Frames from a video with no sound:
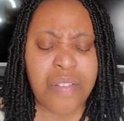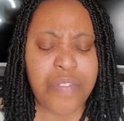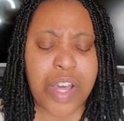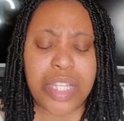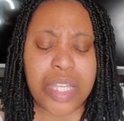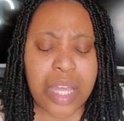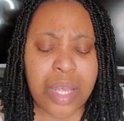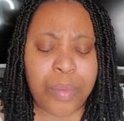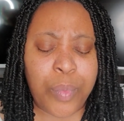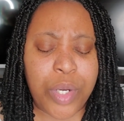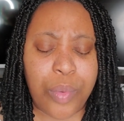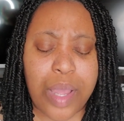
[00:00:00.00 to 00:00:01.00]
Father God,
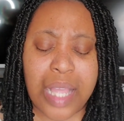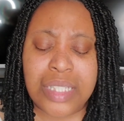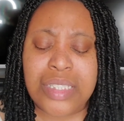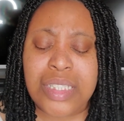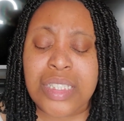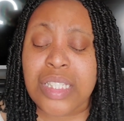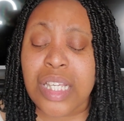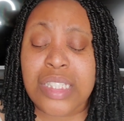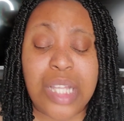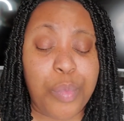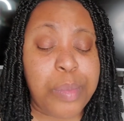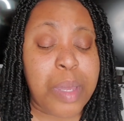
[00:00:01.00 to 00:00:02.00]
we don't ask these things
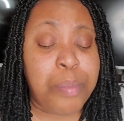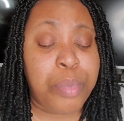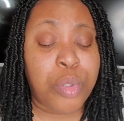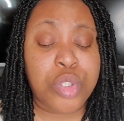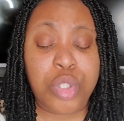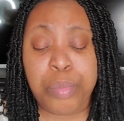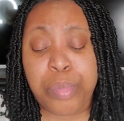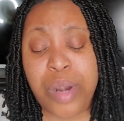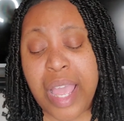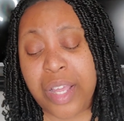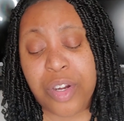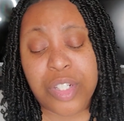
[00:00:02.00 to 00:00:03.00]
that we may boast or
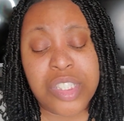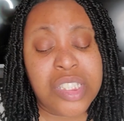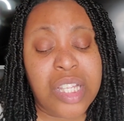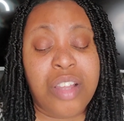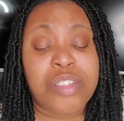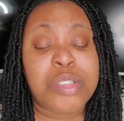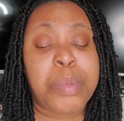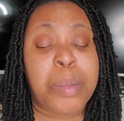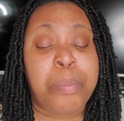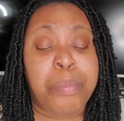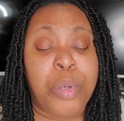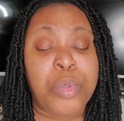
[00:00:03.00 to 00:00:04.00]
brag in ourselves,
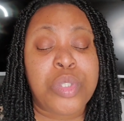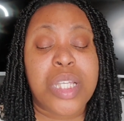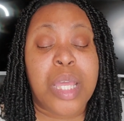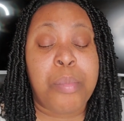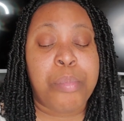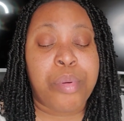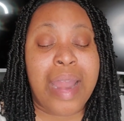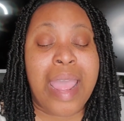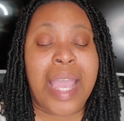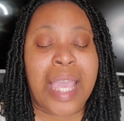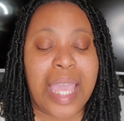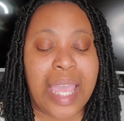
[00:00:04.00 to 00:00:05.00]
but boast and
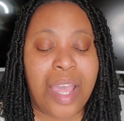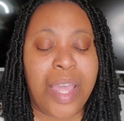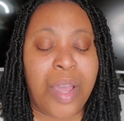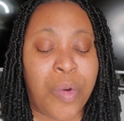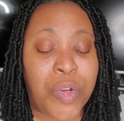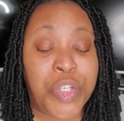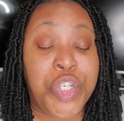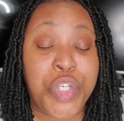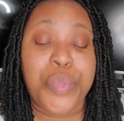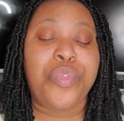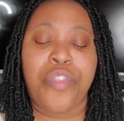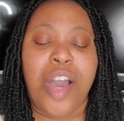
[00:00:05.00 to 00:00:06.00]
brag on
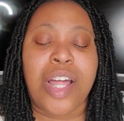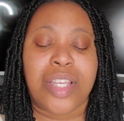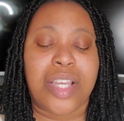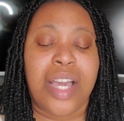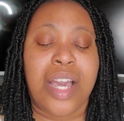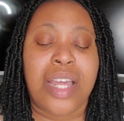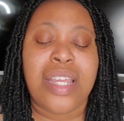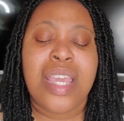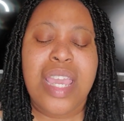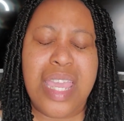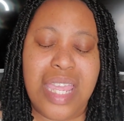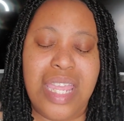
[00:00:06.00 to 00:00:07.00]
you, Father God,
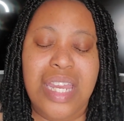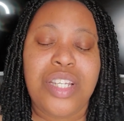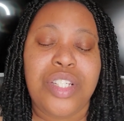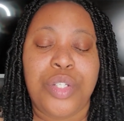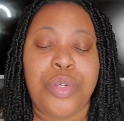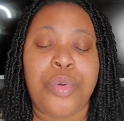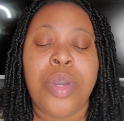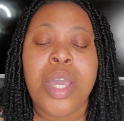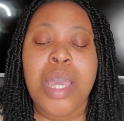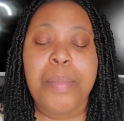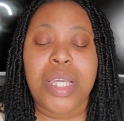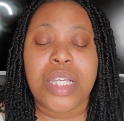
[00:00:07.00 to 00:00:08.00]
in you,
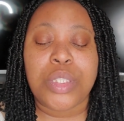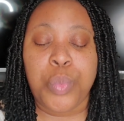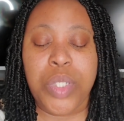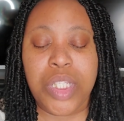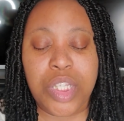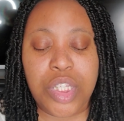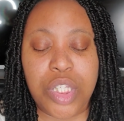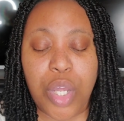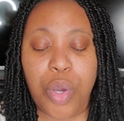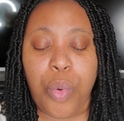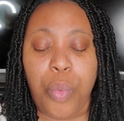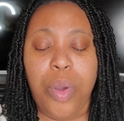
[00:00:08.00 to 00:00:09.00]
because we
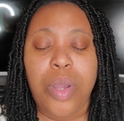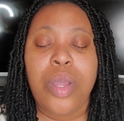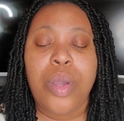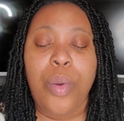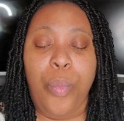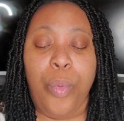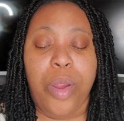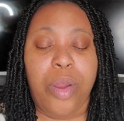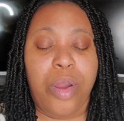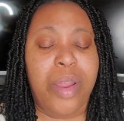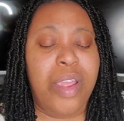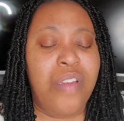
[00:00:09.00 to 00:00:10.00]
know
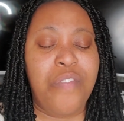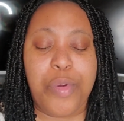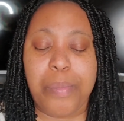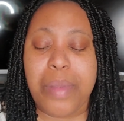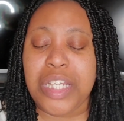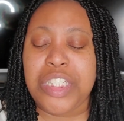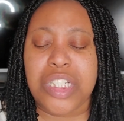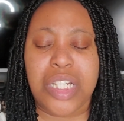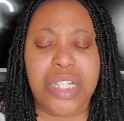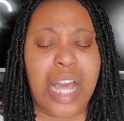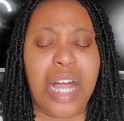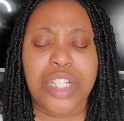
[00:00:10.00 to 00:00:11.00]
where information
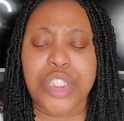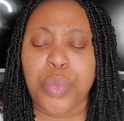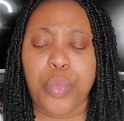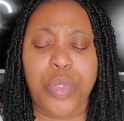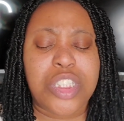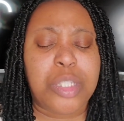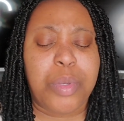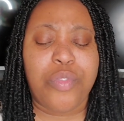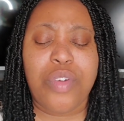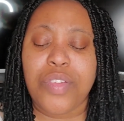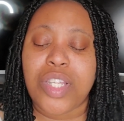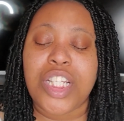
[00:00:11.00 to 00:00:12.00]
and knowledge and wisdom and
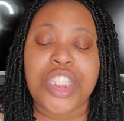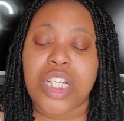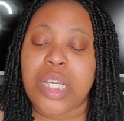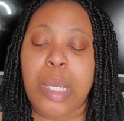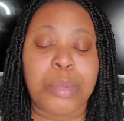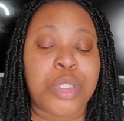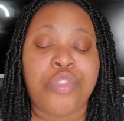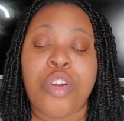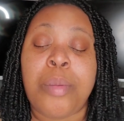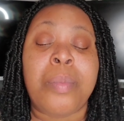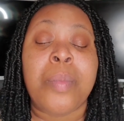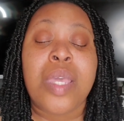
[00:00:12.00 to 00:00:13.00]
revelation comes
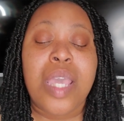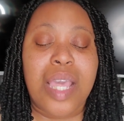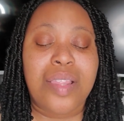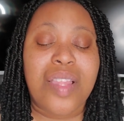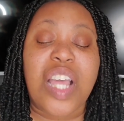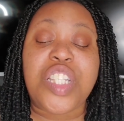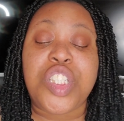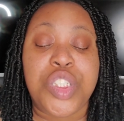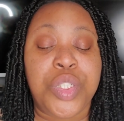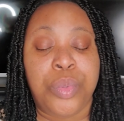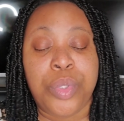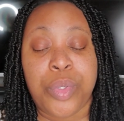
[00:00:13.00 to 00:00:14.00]
from, and that's
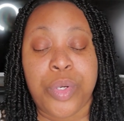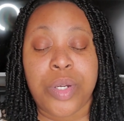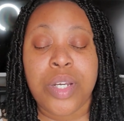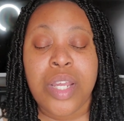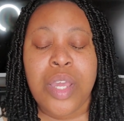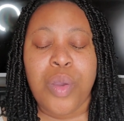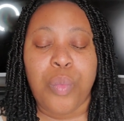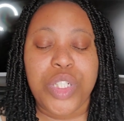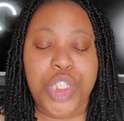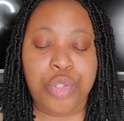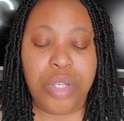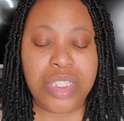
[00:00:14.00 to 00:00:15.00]
you, Lord. We
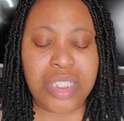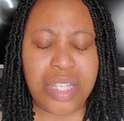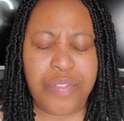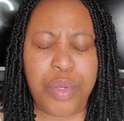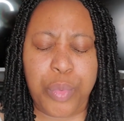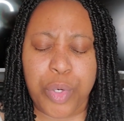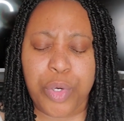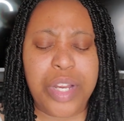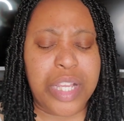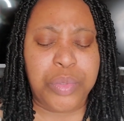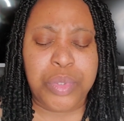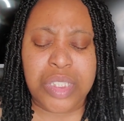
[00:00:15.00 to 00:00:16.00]
trust every word
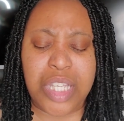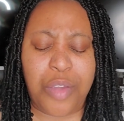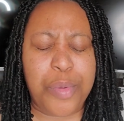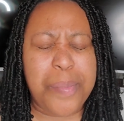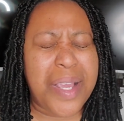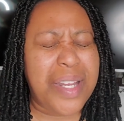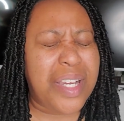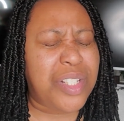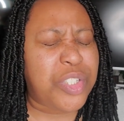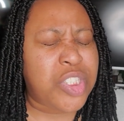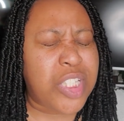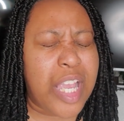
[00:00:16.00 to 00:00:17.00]
that you say. We might not
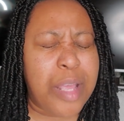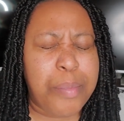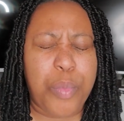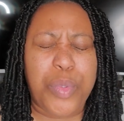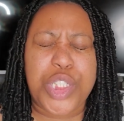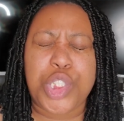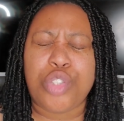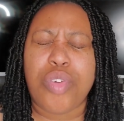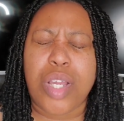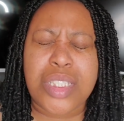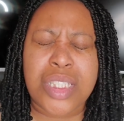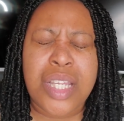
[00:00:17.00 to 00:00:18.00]
understand, but we
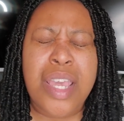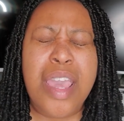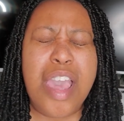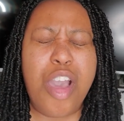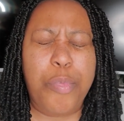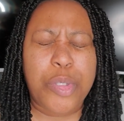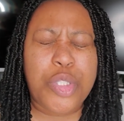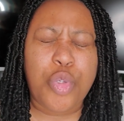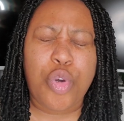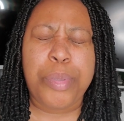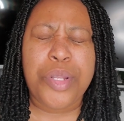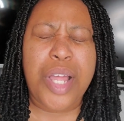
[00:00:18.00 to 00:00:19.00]
trust. Help us to
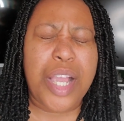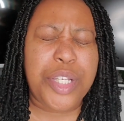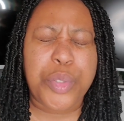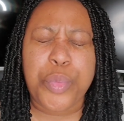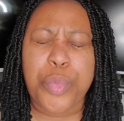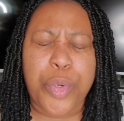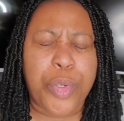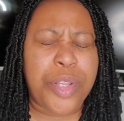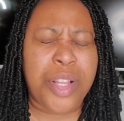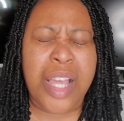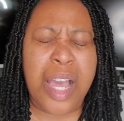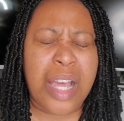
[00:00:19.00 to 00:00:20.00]
apply your
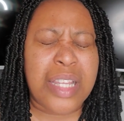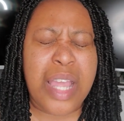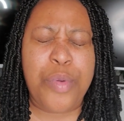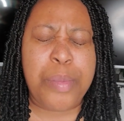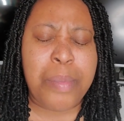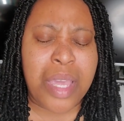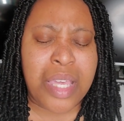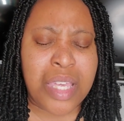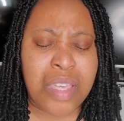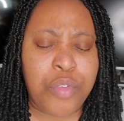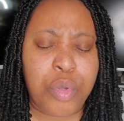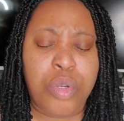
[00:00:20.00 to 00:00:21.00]
word, God, that we may
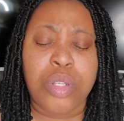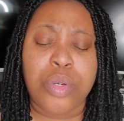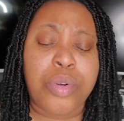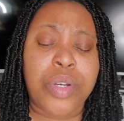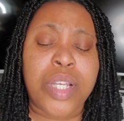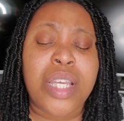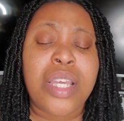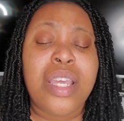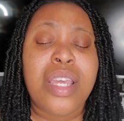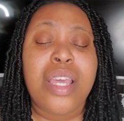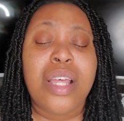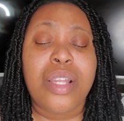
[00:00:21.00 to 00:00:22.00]
give you glory.
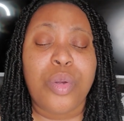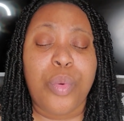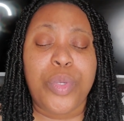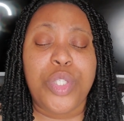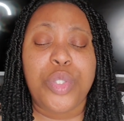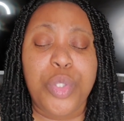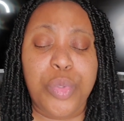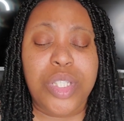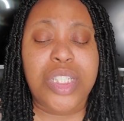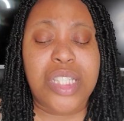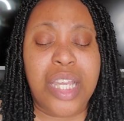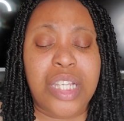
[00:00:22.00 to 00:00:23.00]
Lord, when you do
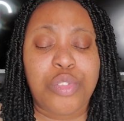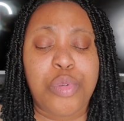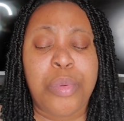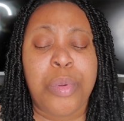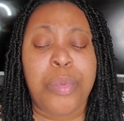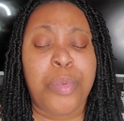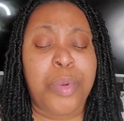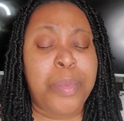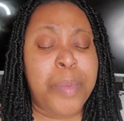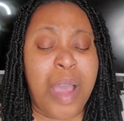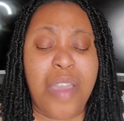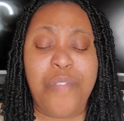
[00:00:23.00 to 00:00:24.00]
these things, we'll
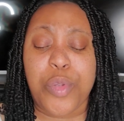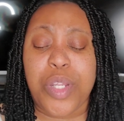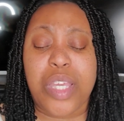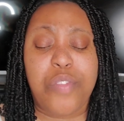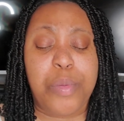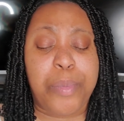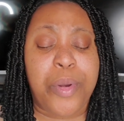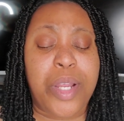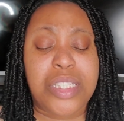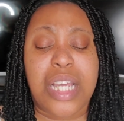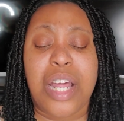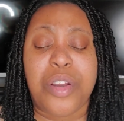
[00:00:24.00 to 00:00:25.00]
be mindful to give you
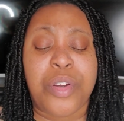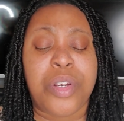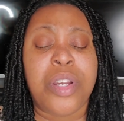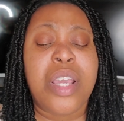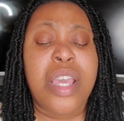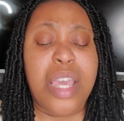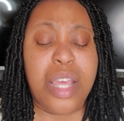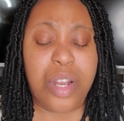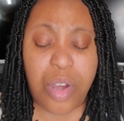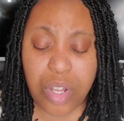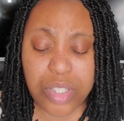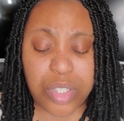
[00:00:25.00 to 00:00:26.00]
praise, honor, and
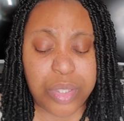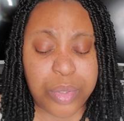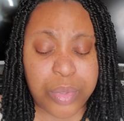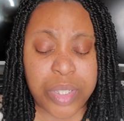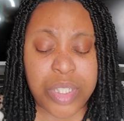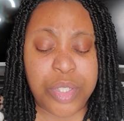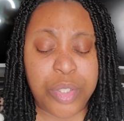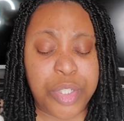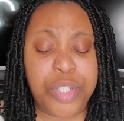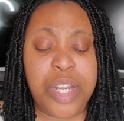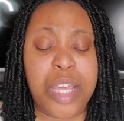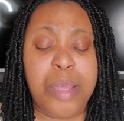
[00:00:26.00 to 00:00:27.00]
all the glory through your
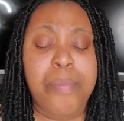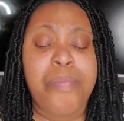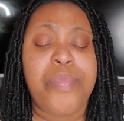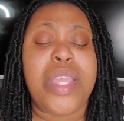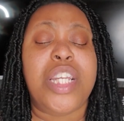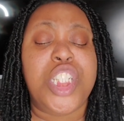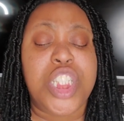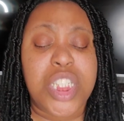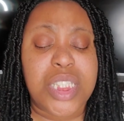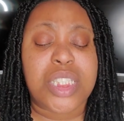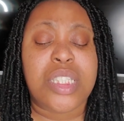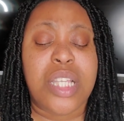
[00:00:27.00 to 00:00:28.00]
name. In
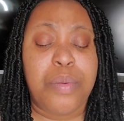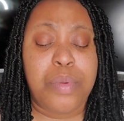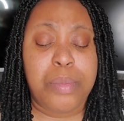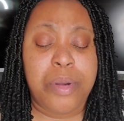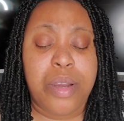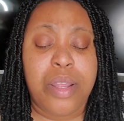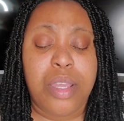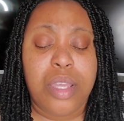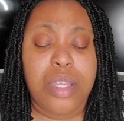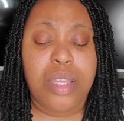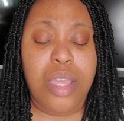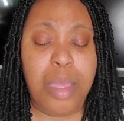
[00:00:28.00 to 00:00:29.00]
Jesus' name we pray.
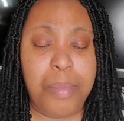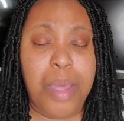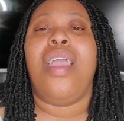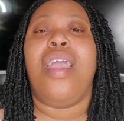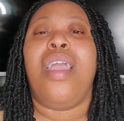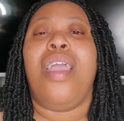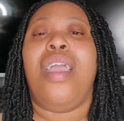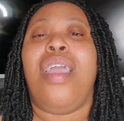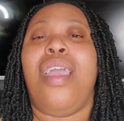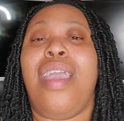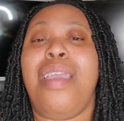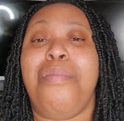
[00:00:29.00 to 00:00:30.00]
Amen.
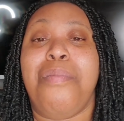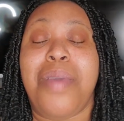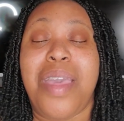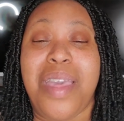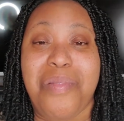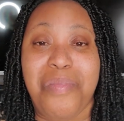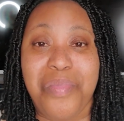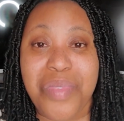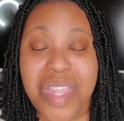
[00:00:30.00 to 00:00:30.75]
Amen.